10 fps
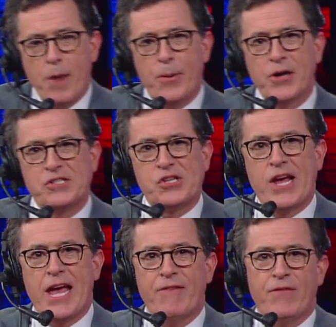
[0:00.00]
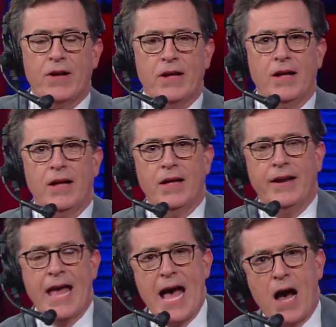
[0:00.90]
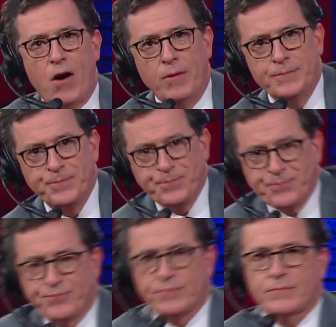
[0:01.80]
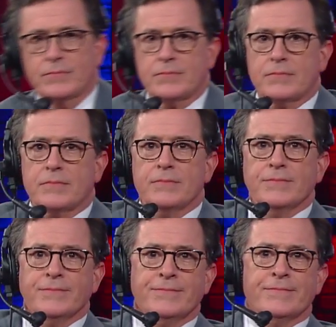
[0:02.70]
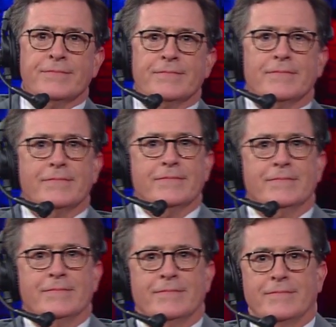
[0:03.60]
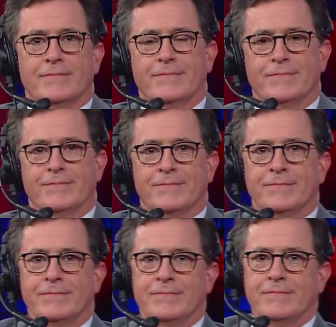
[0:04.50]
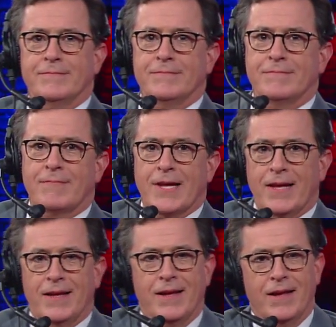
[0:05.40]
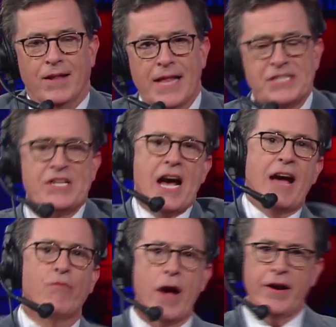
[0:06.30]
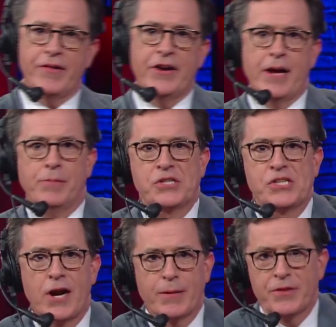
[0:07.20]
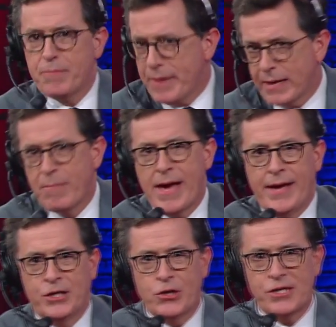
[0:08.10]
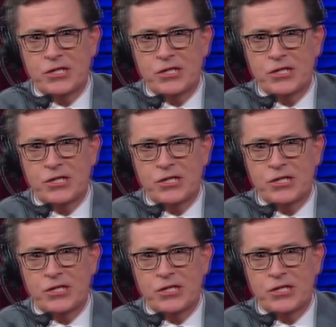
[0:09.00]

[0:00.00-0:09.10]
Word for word: put, Steve. Now, mm, mm, mm. let's dive right into the numbers, starting with the big man, Chris